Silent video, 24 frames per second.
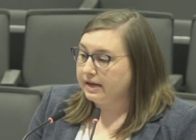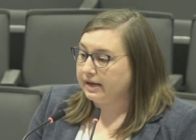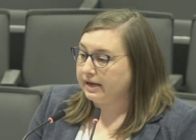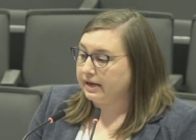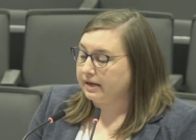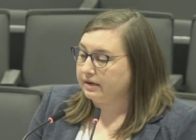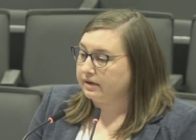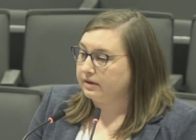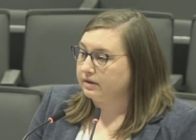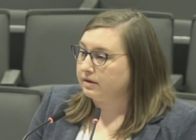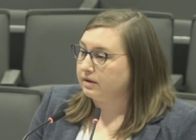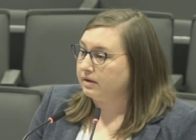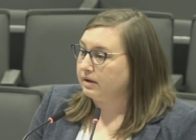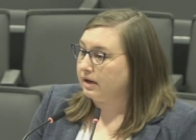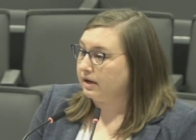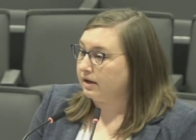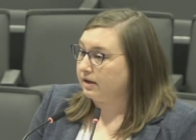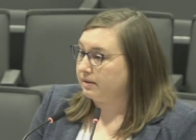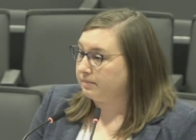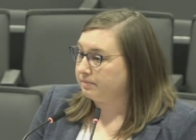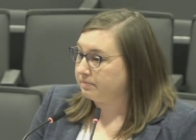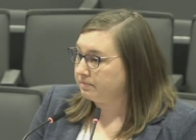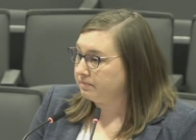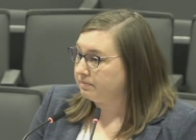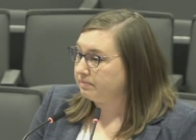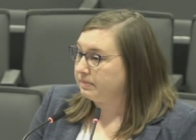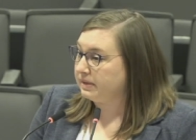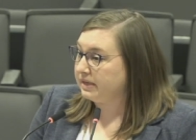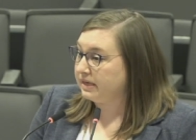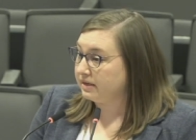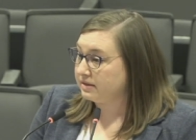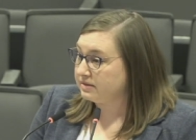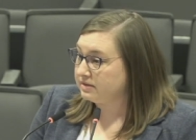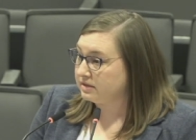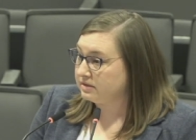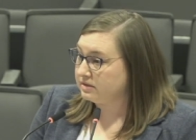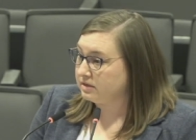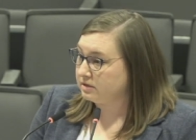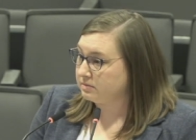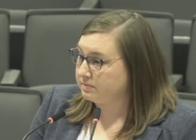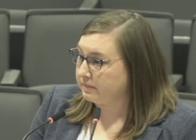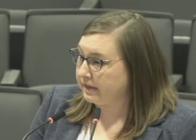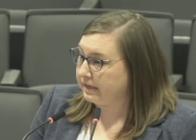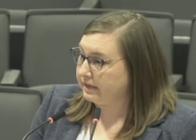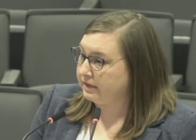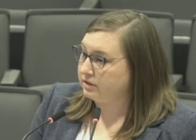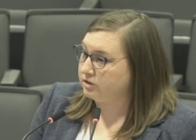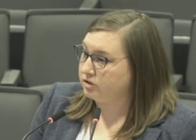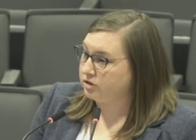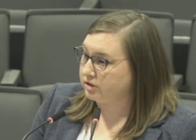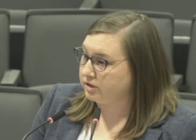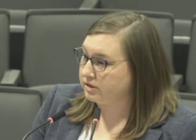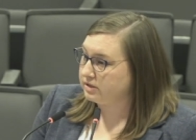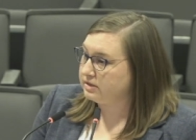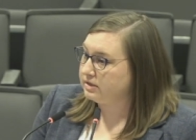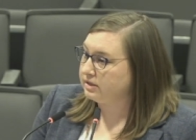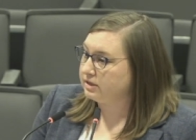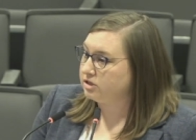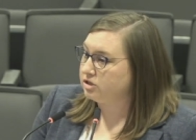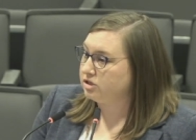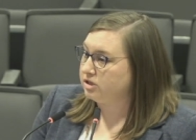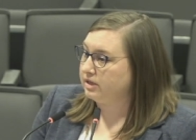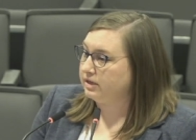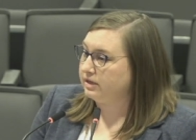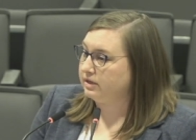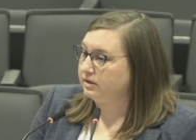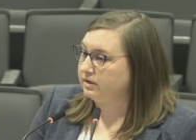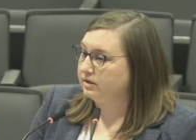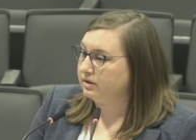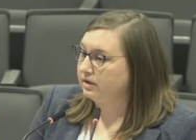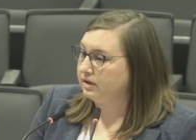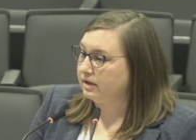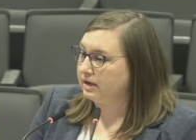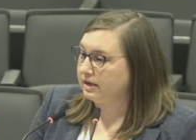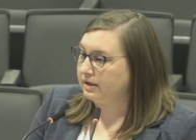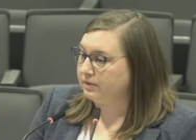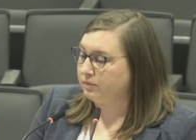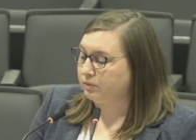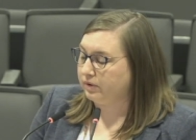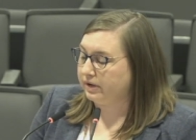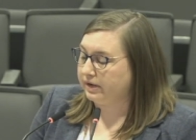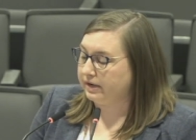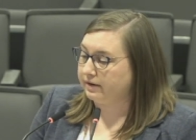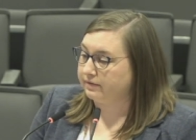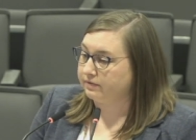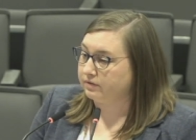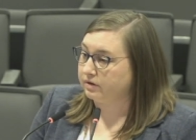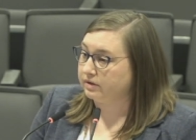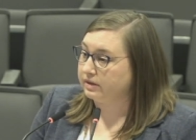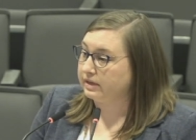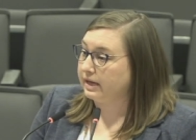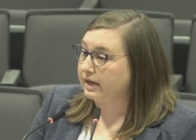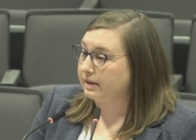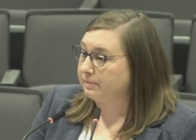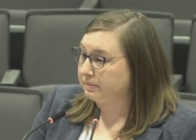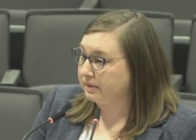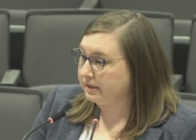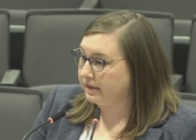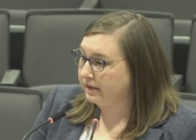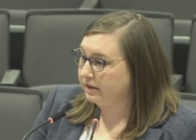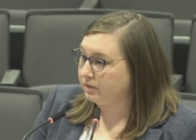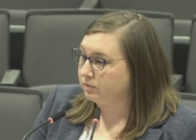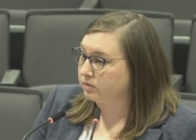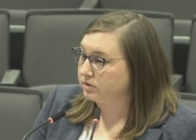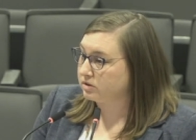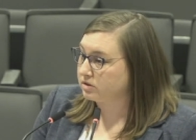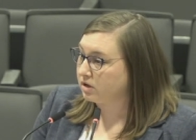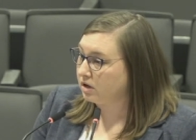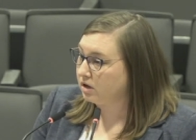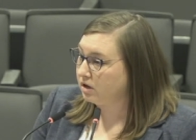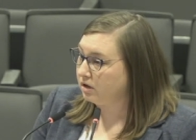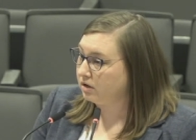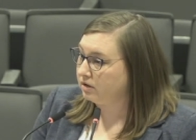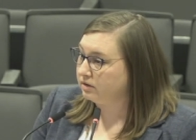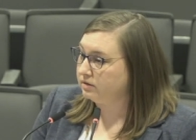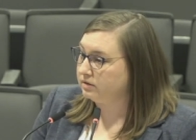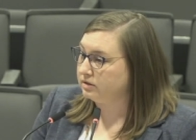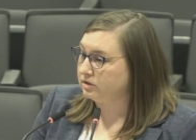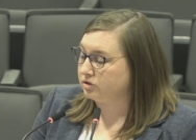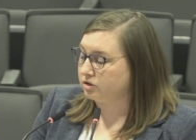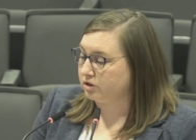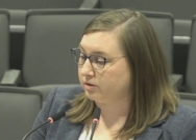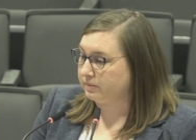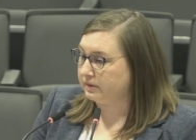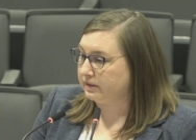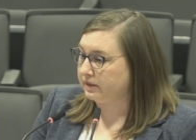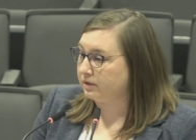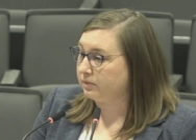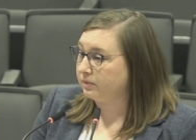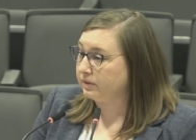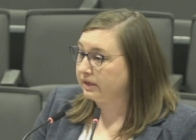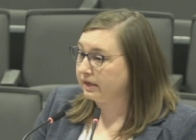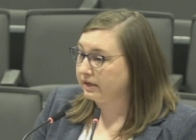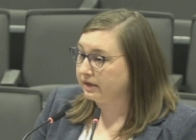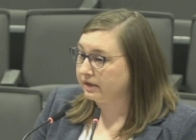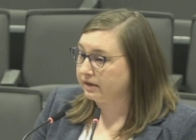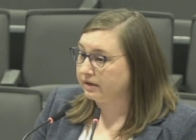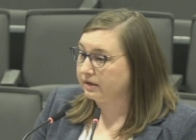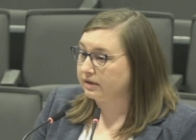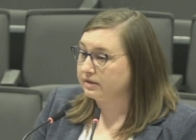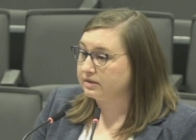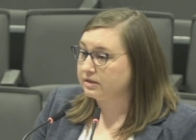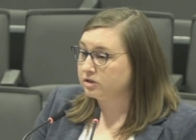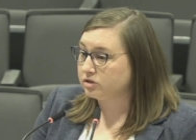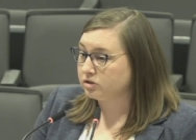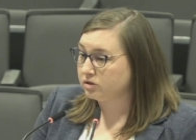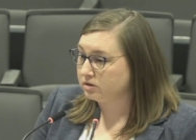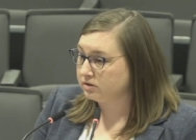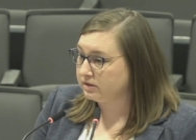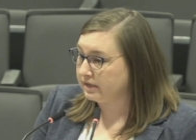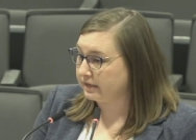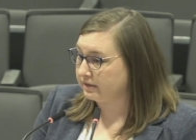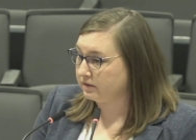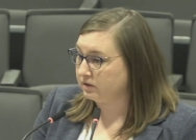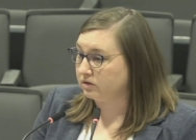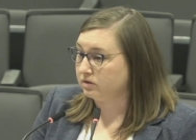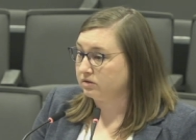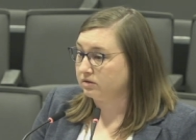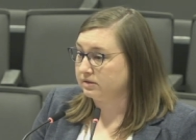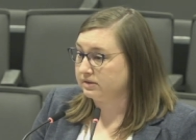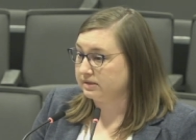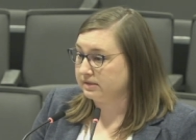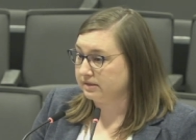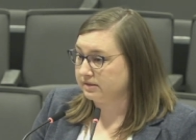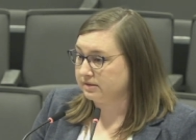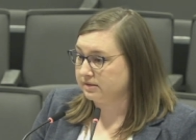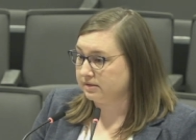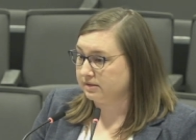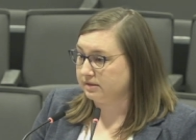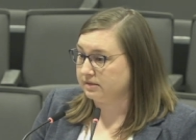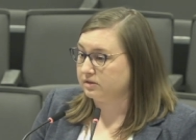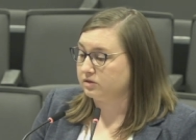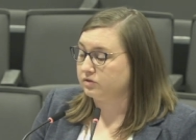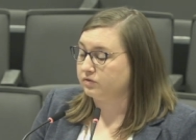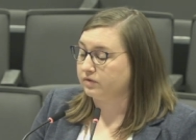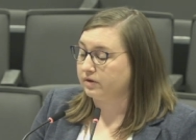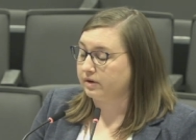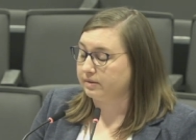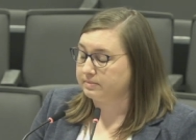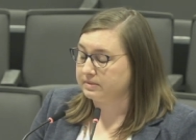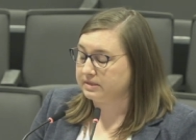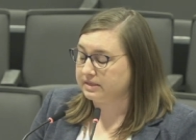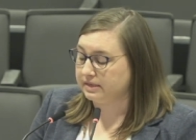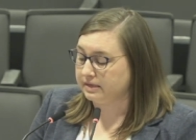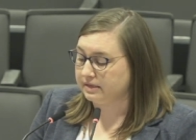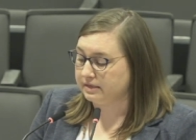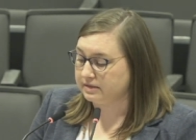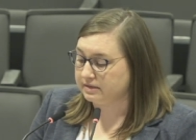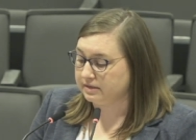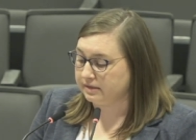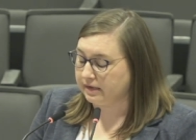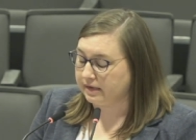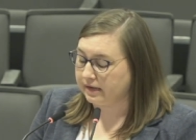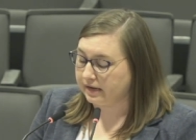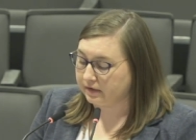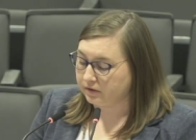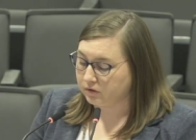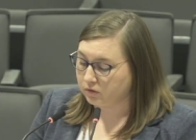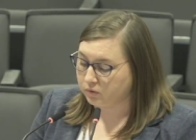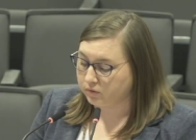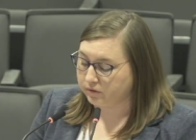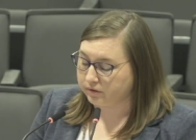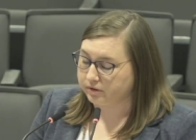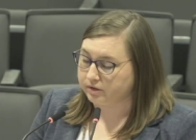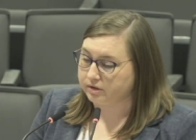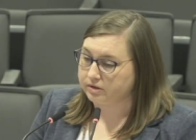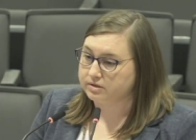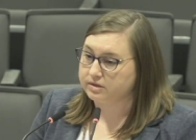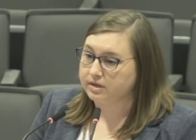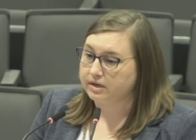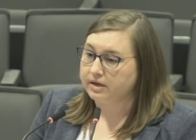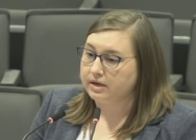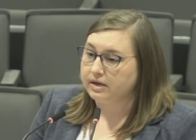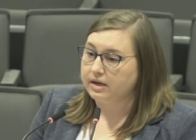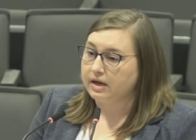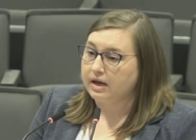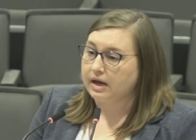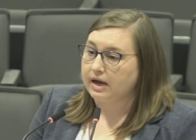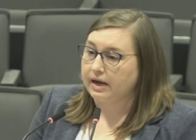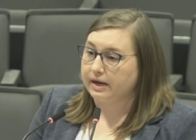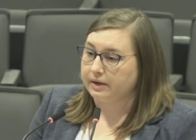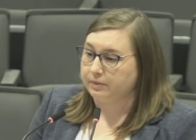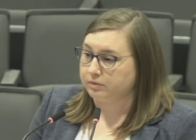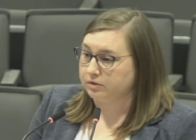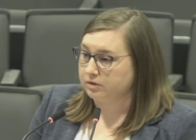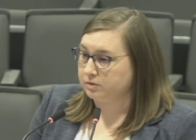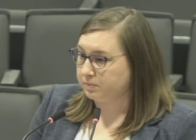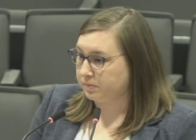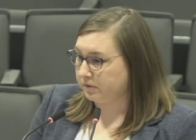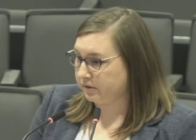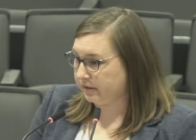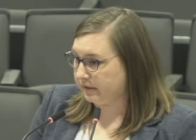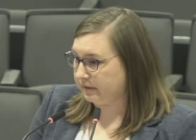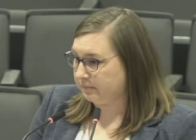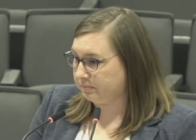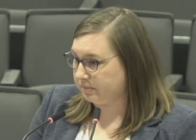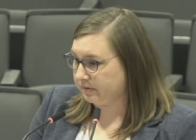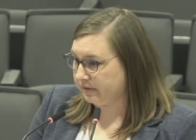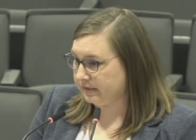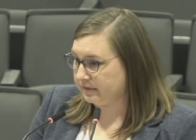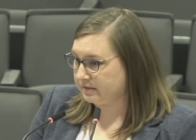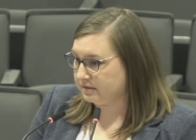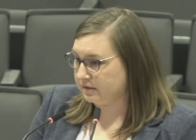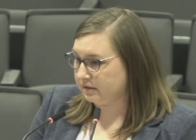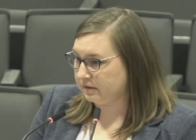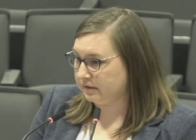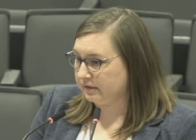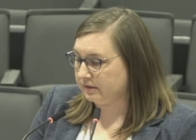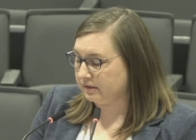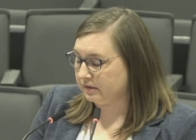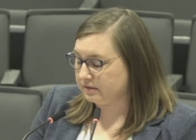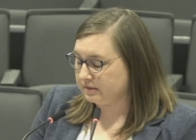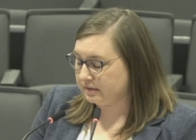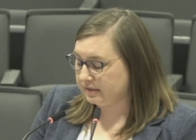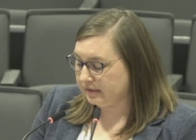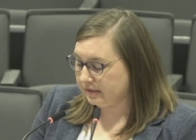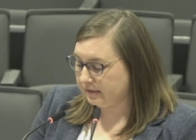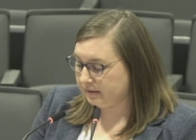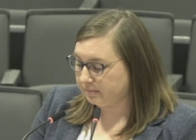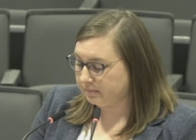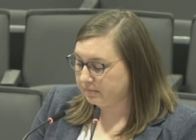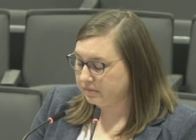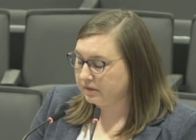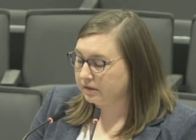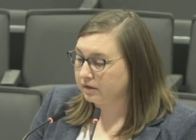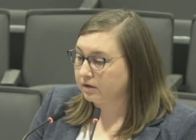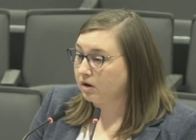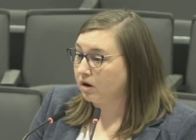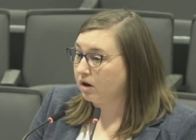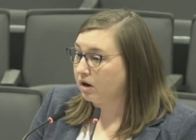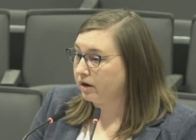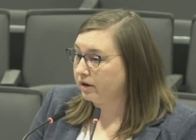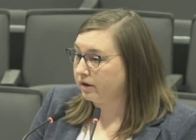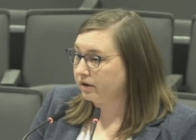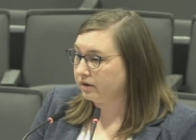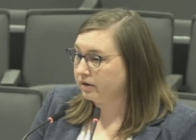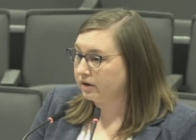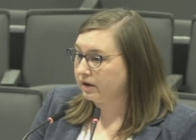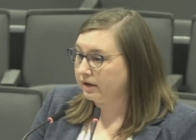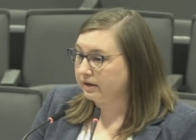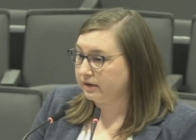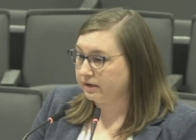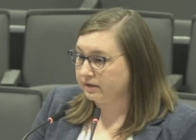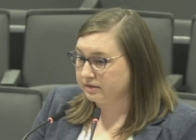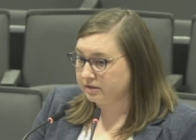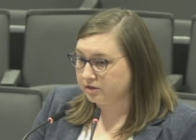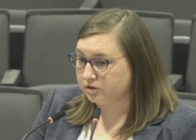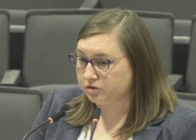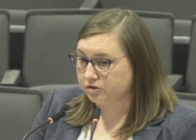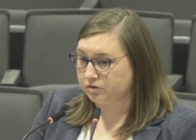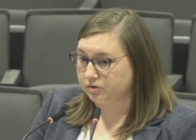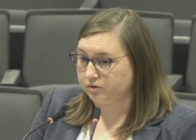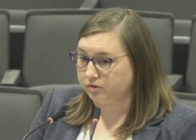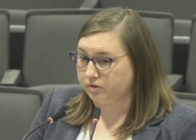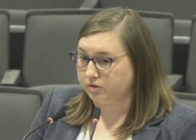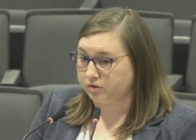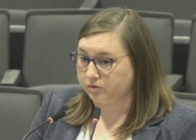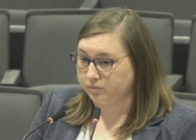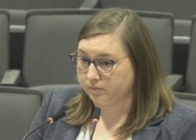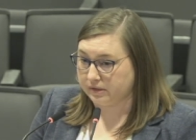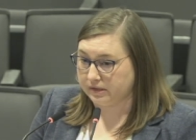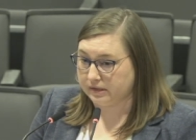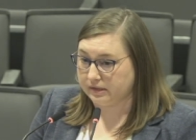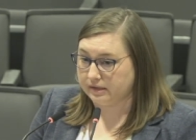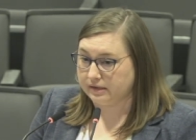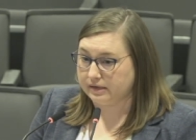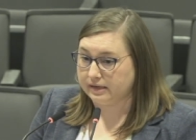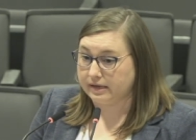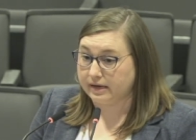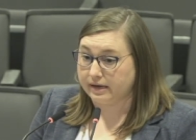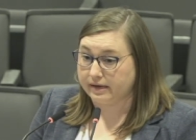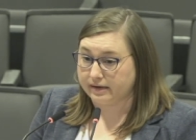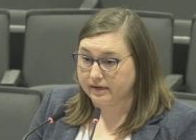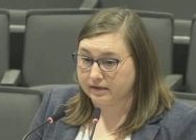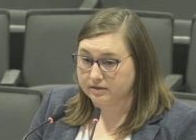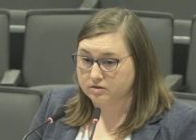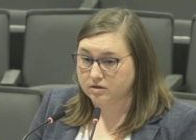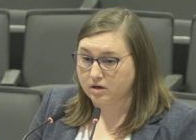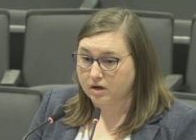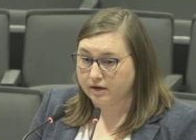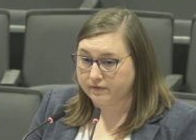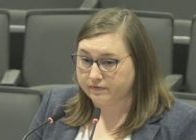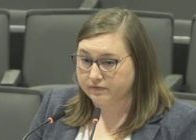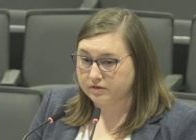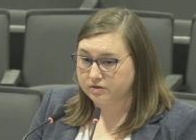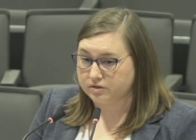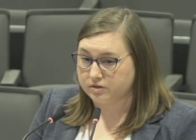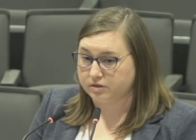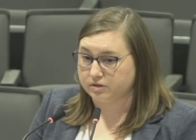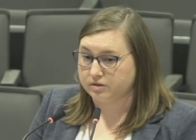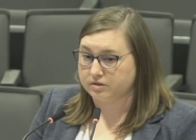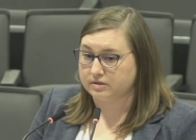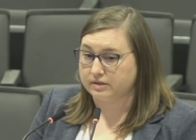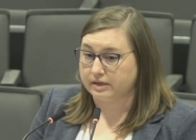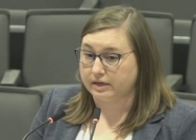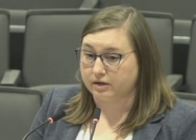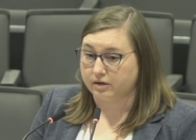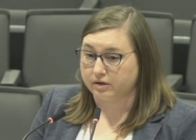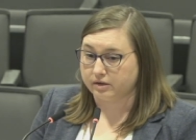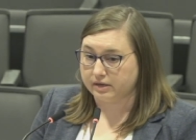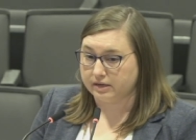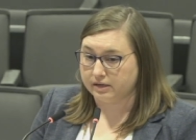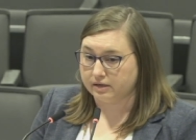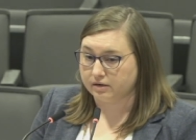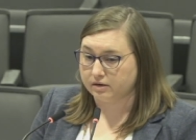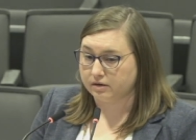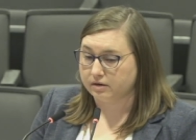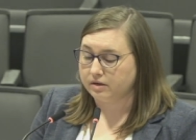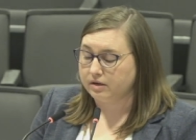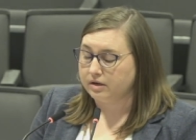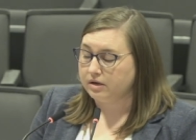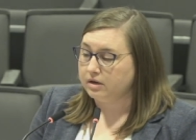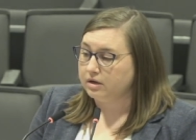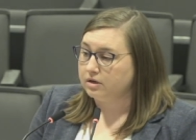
And because this is my jurisdiction, whenever the EpiAid was called, determined that we needed additional technical assistance from CDC headquarters, I was put in place to lead the team. There are an additional 3 EIS officers that are here.